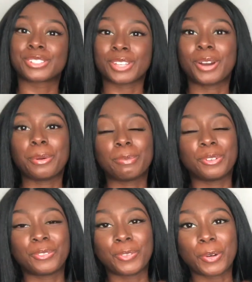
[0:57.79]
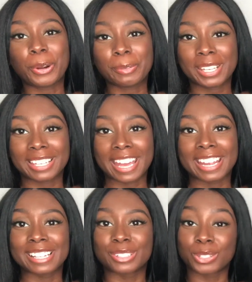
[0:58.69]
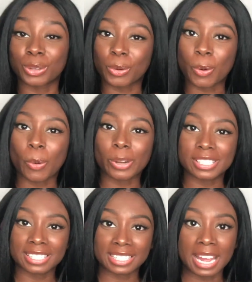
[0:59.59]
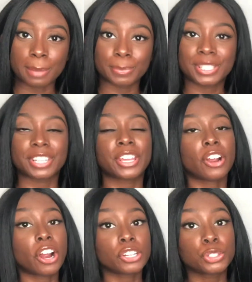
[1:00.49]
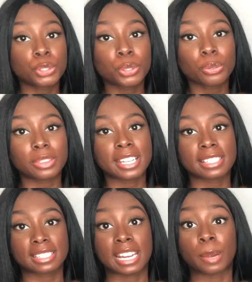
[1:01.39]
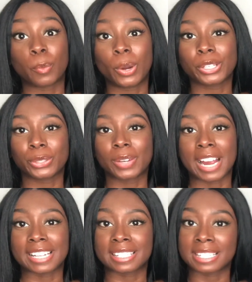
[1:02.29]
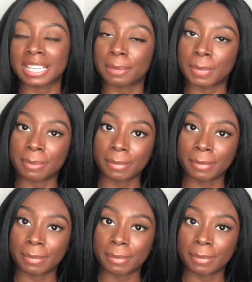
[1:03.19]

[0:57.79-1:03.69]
So before we get into the core steps, there are two things that I want you guys to keep in